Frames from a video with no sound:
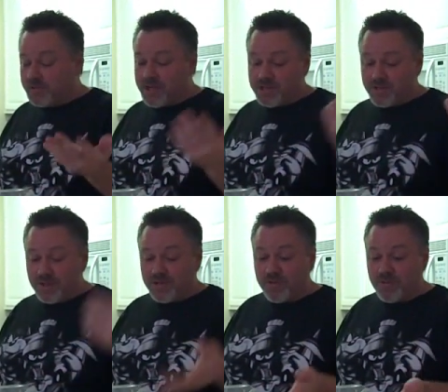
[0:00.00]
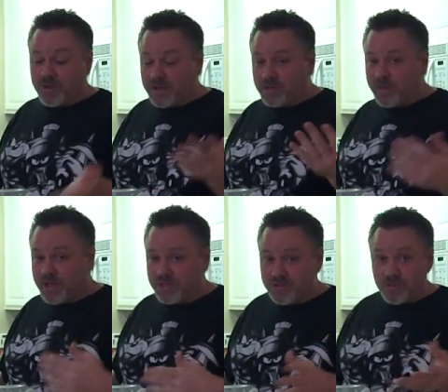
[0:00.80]
It's actually 2 3-ounce
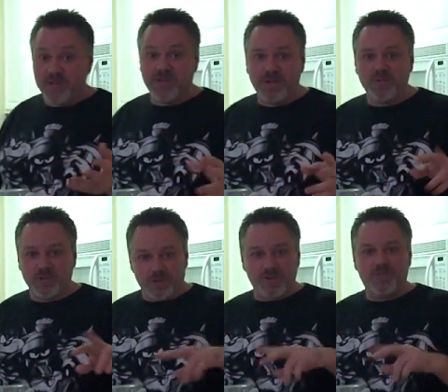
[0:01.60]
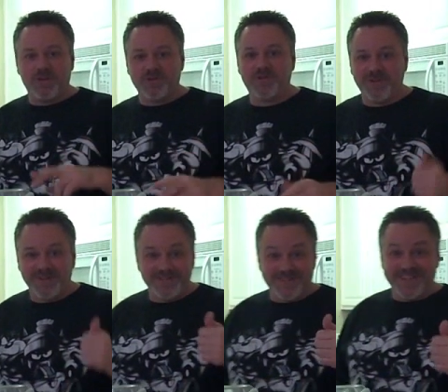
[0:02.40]
boxes, which equals 3 plus 3,
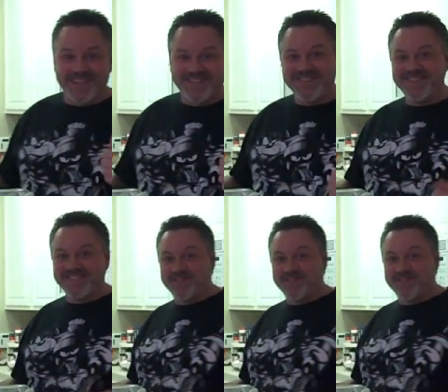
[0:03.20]
6.